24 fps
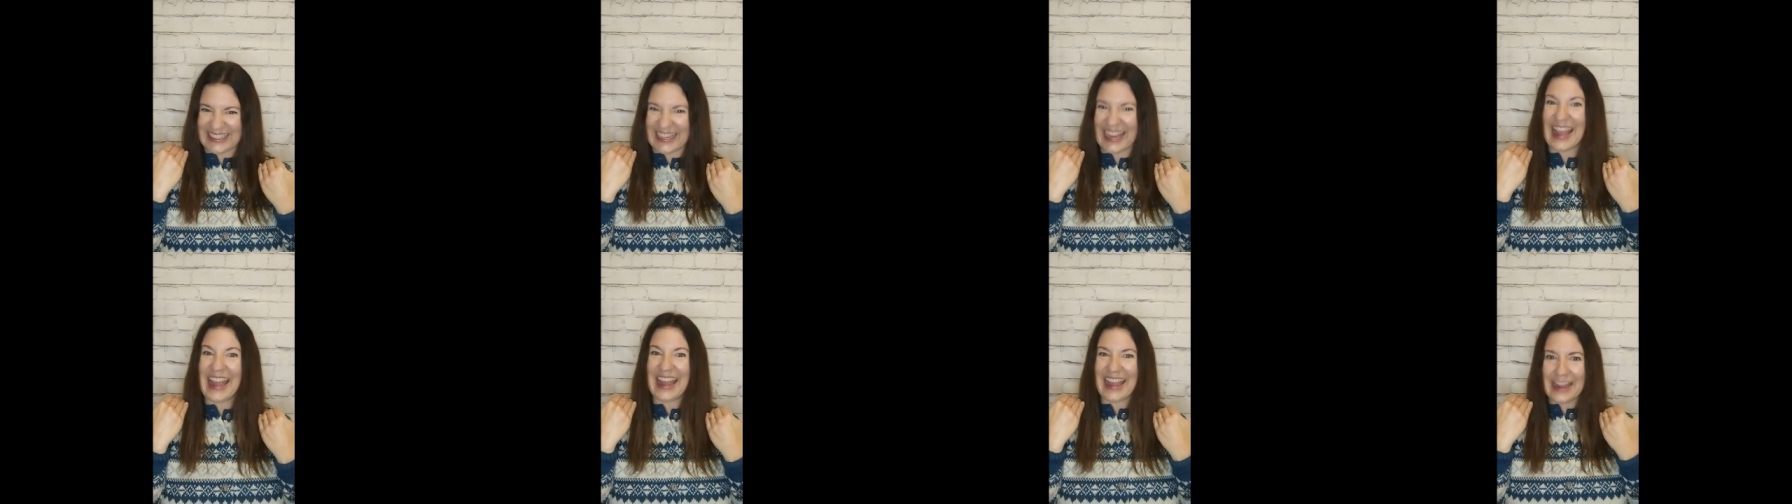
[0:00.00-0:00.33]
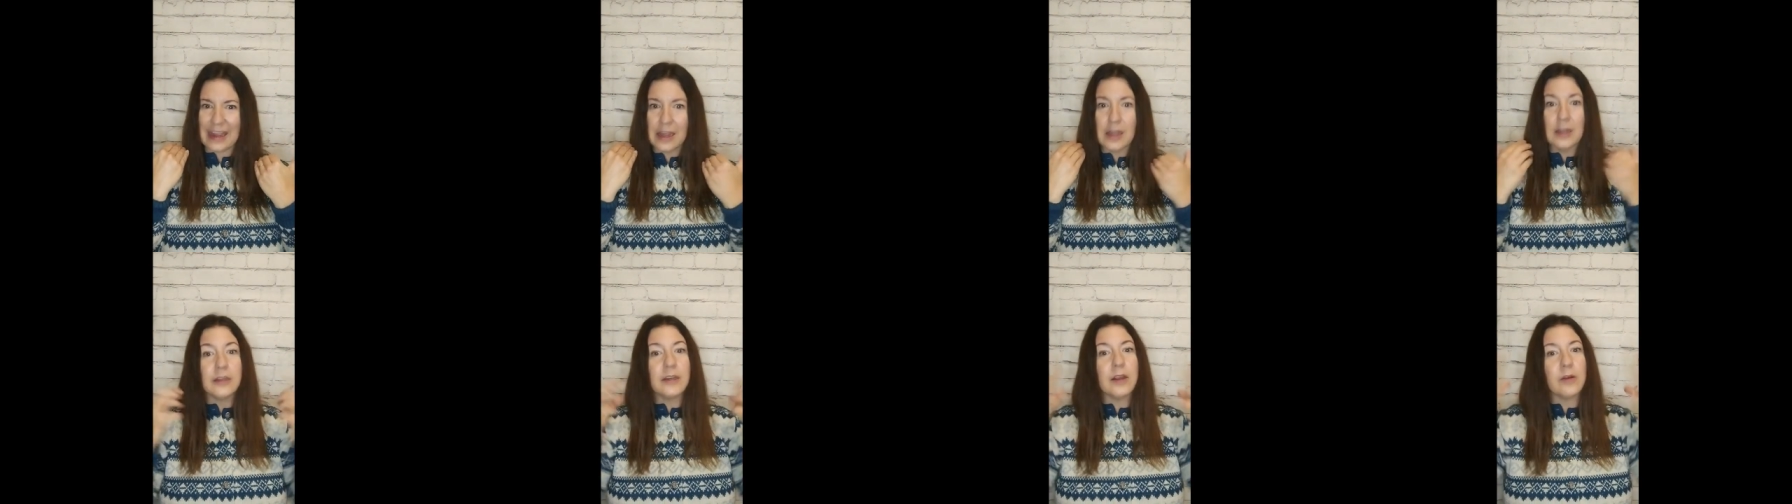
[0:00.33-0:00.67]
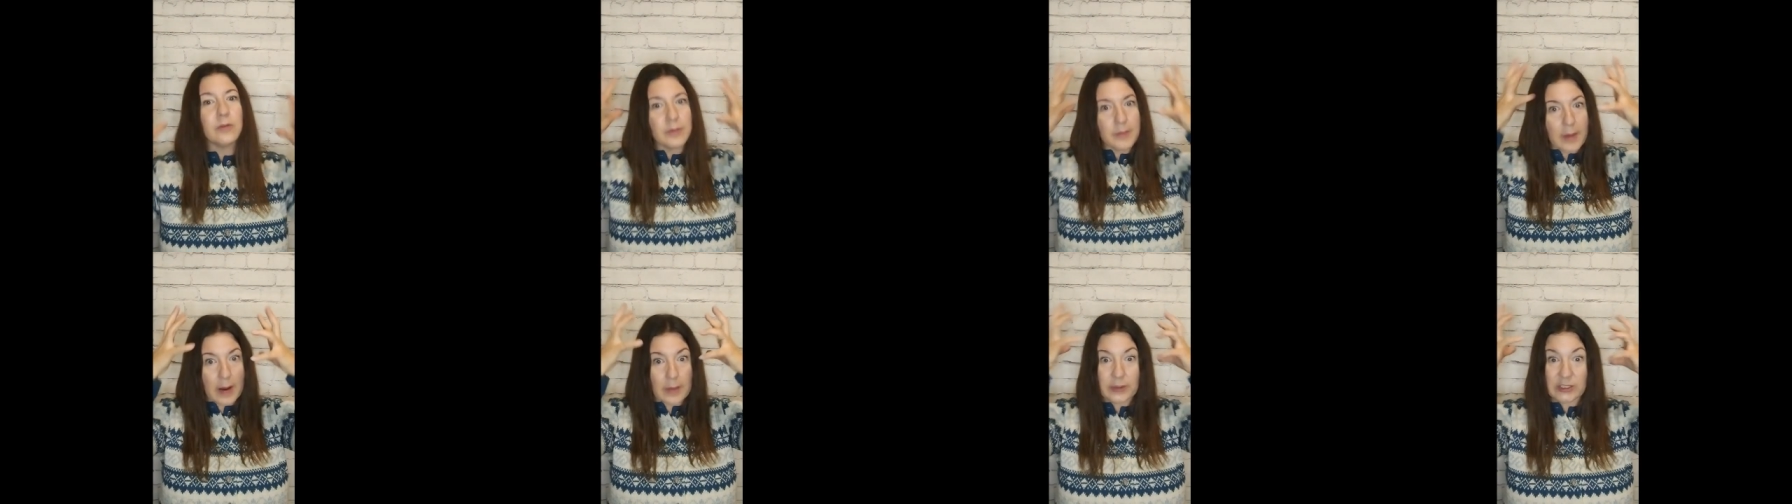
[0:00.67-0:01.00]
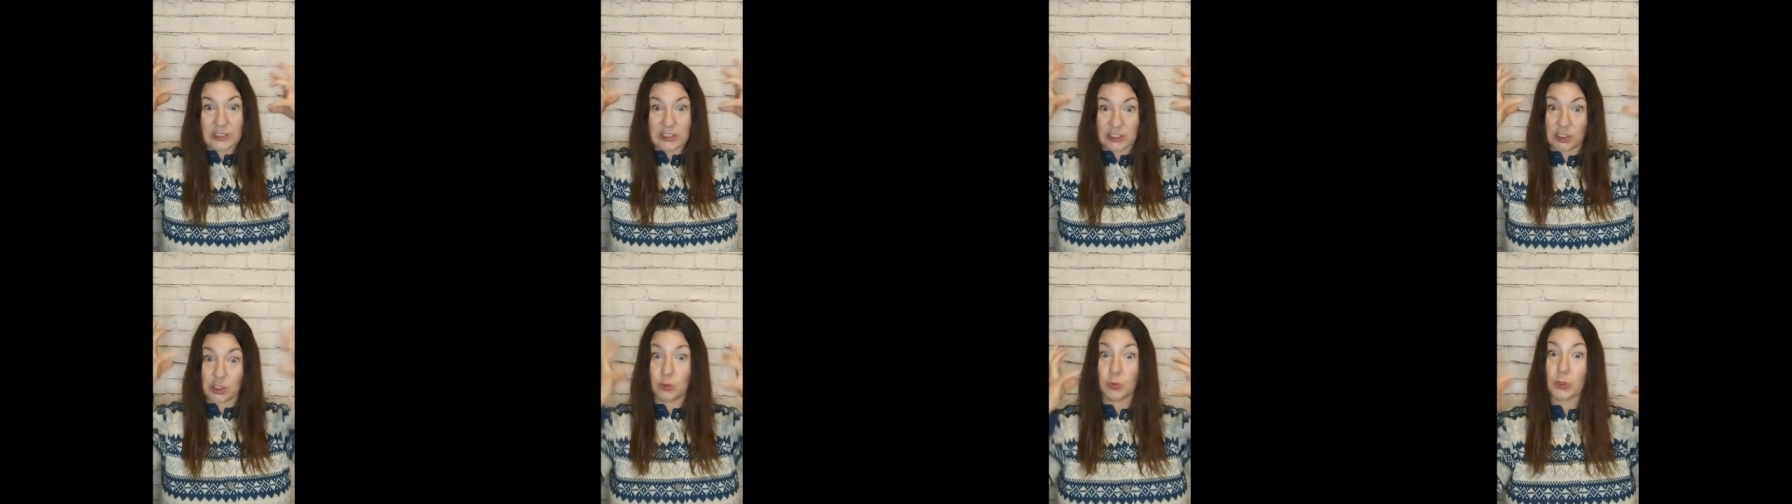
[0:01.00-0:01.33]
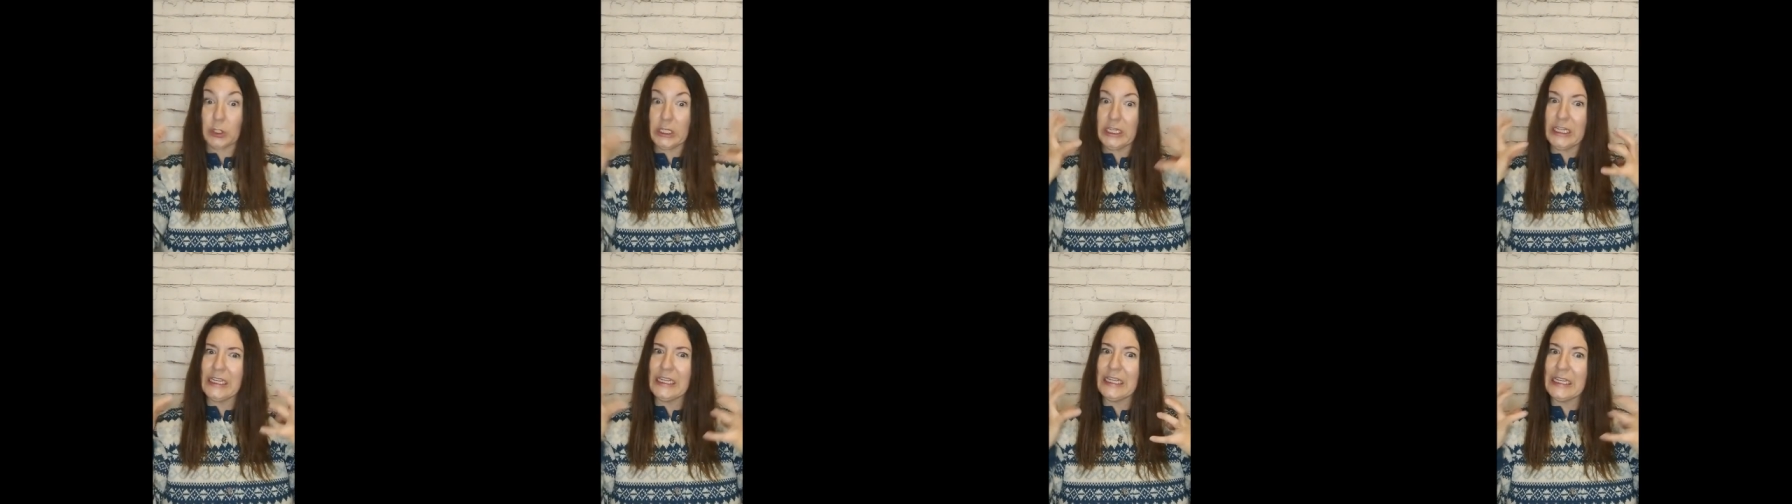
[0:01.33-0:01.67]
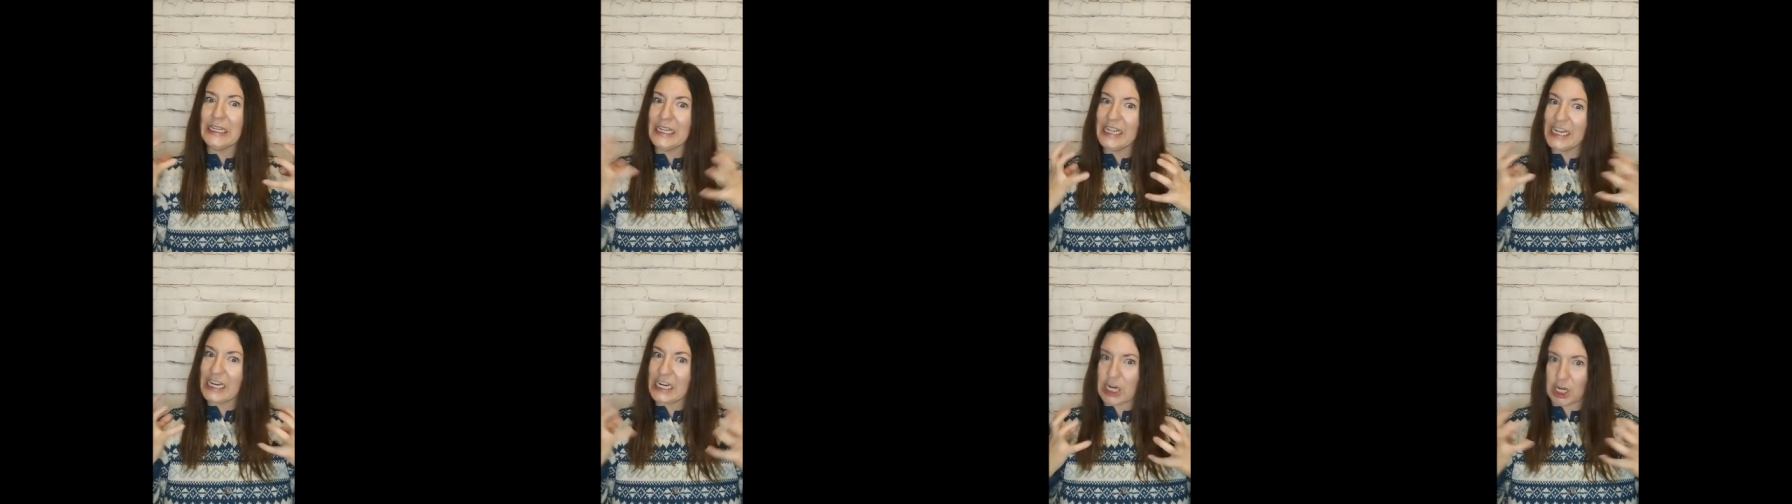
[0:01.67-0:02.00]
Okay. Now remember, it's still
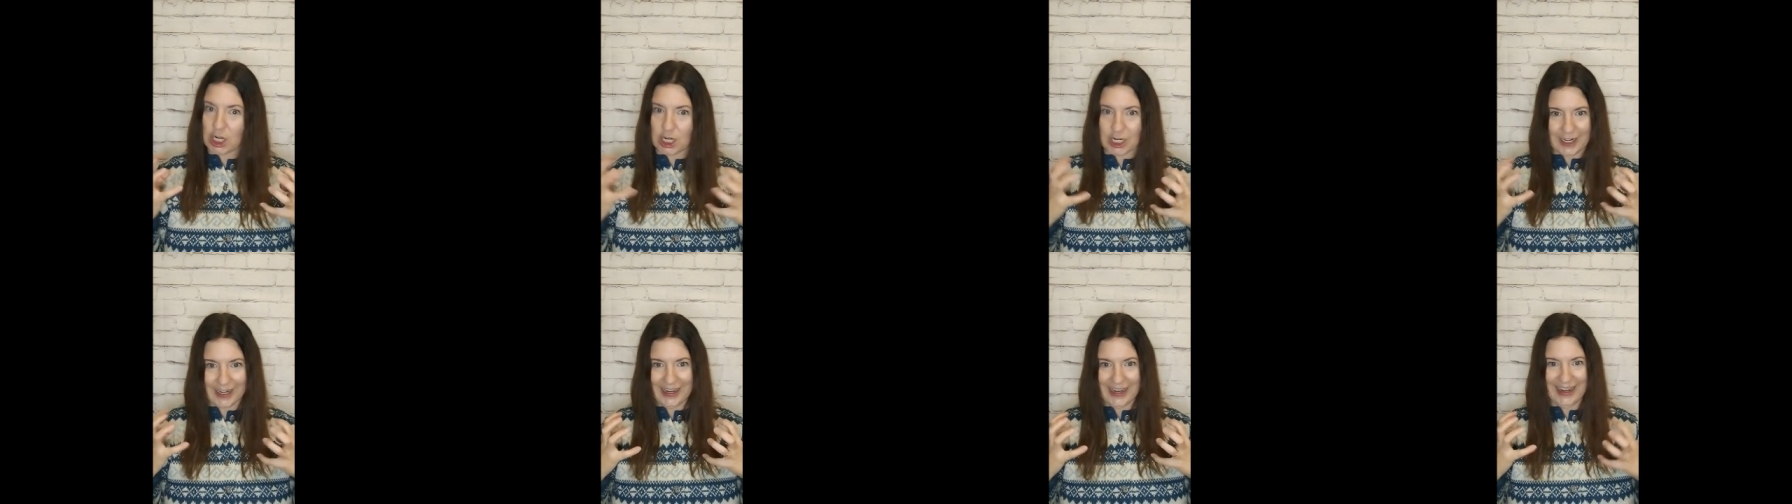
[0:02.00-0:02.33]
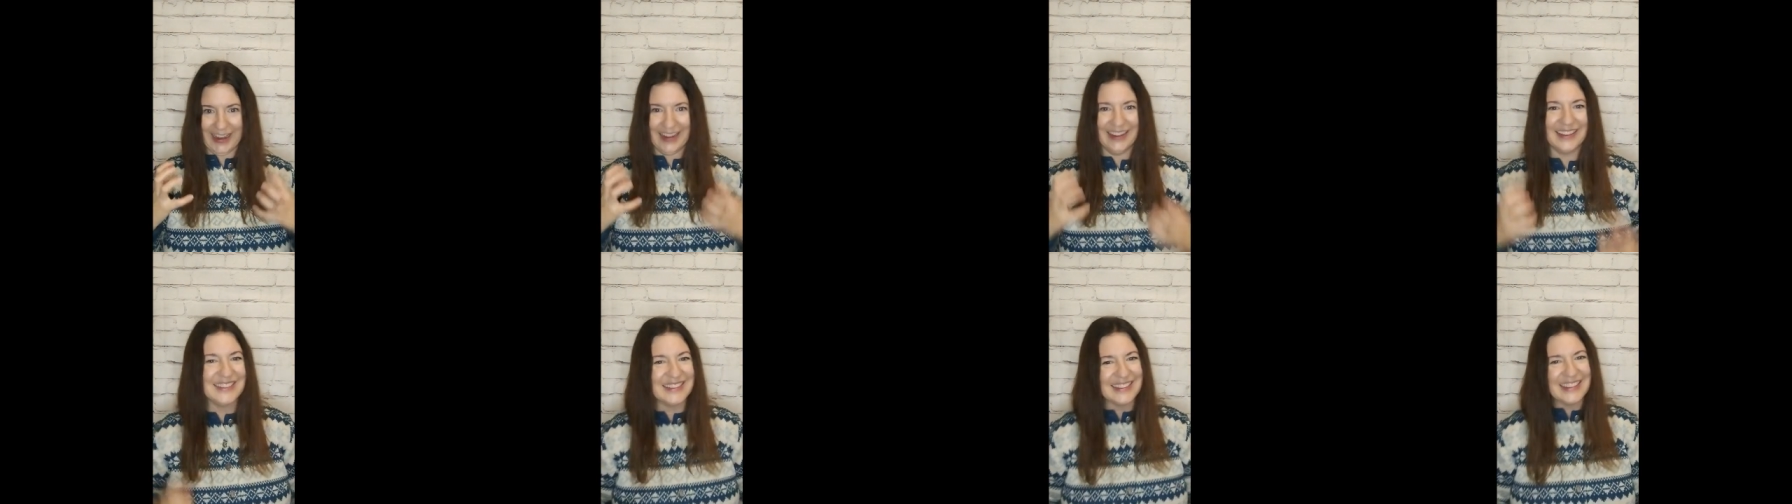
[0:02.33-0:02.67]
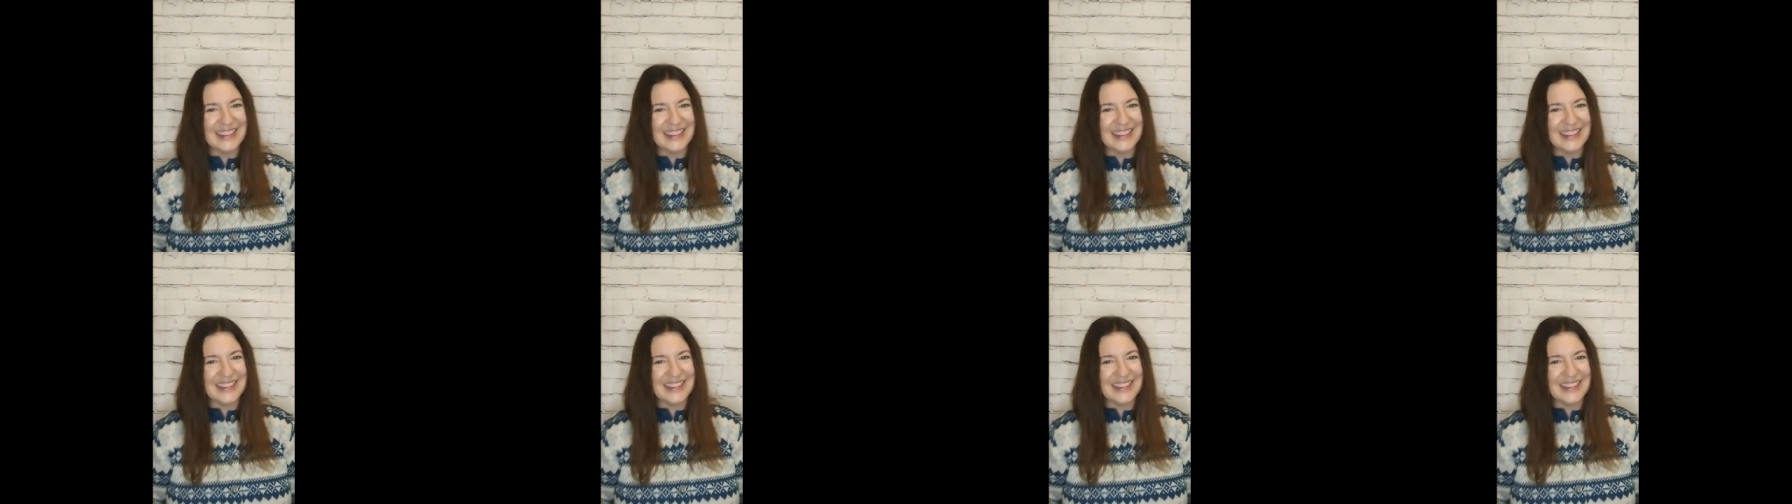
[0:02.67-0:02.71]
really curly.